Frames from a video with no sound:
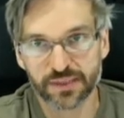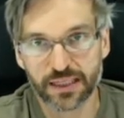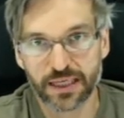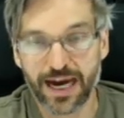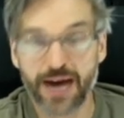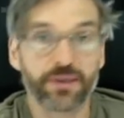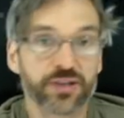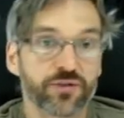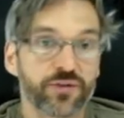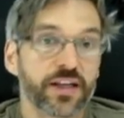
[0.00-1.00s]
how much
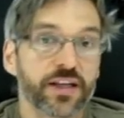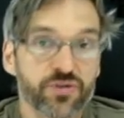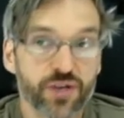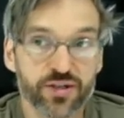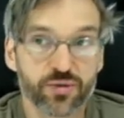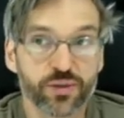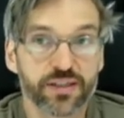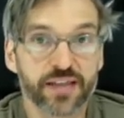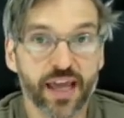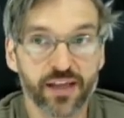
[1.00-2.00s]
of an interest would
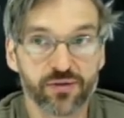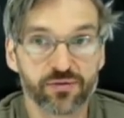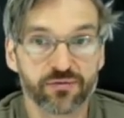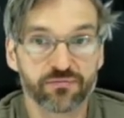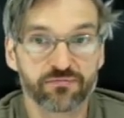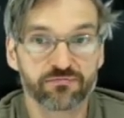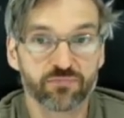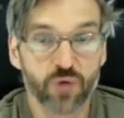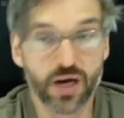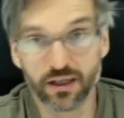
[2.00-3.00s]
it gain you?
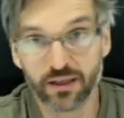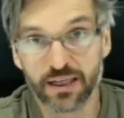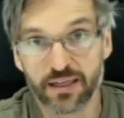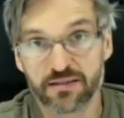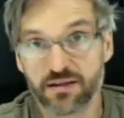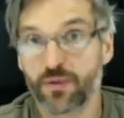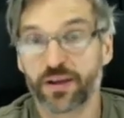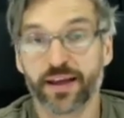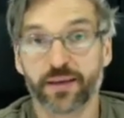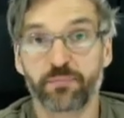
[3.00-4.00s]
Well, someone
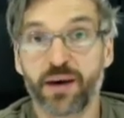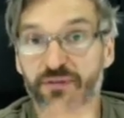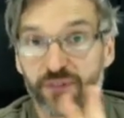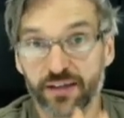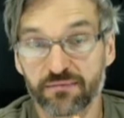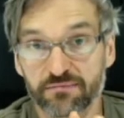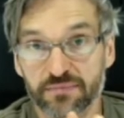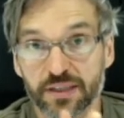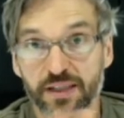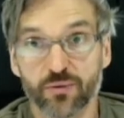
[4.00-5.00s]
like Buffett,
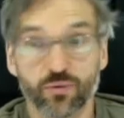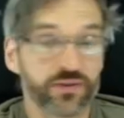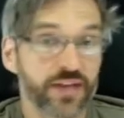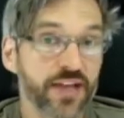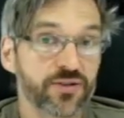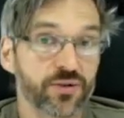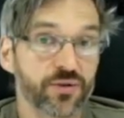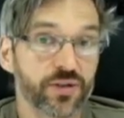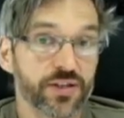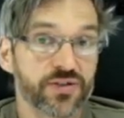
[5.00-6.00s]
what they do
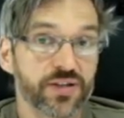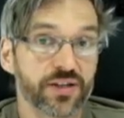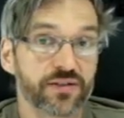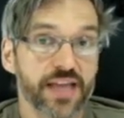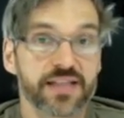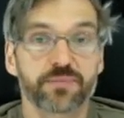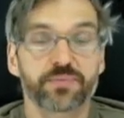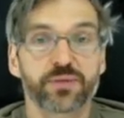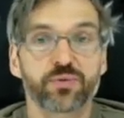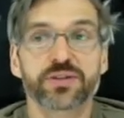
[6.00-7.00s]
is they
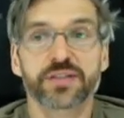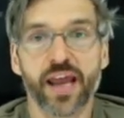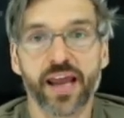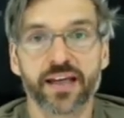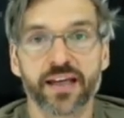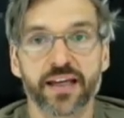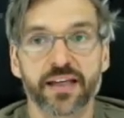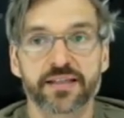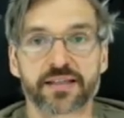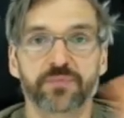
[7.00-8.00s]
simply will take
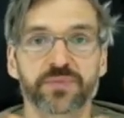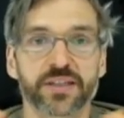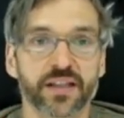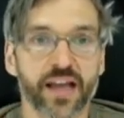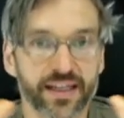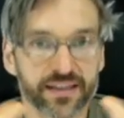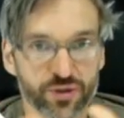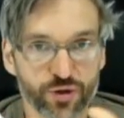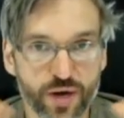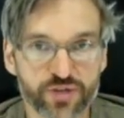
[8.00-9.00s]
something like the
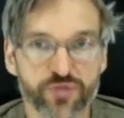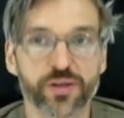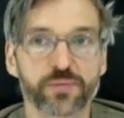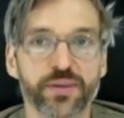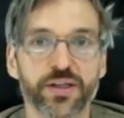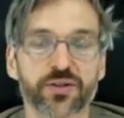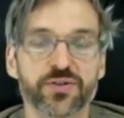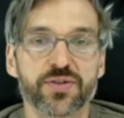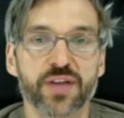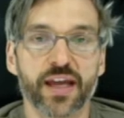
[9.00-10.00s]
treasury
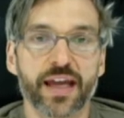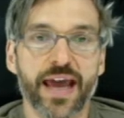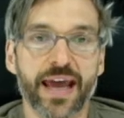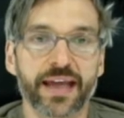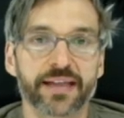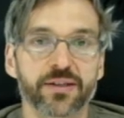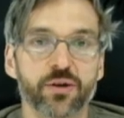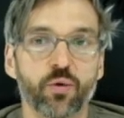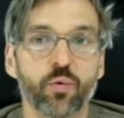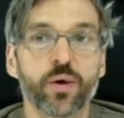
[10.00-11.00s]
bills, okay, and
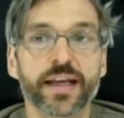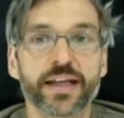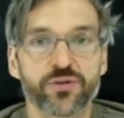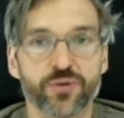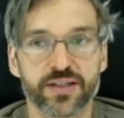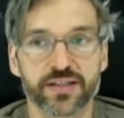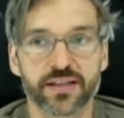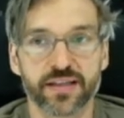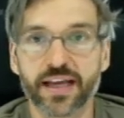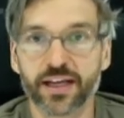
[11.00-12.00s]
what interest
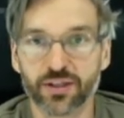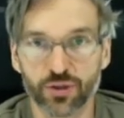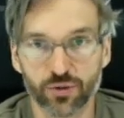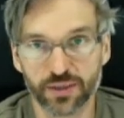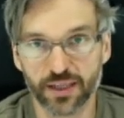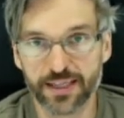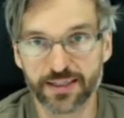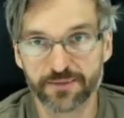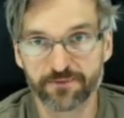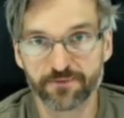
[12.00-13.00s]
they
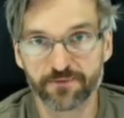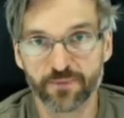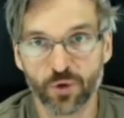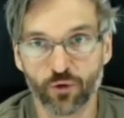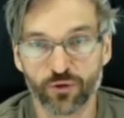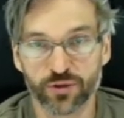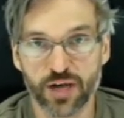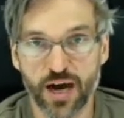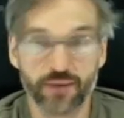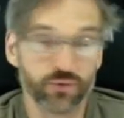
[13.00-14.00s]
accumulate over
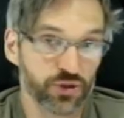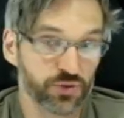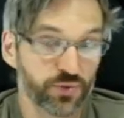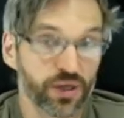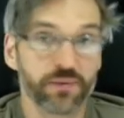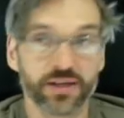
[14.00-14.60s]
time, which is pretty much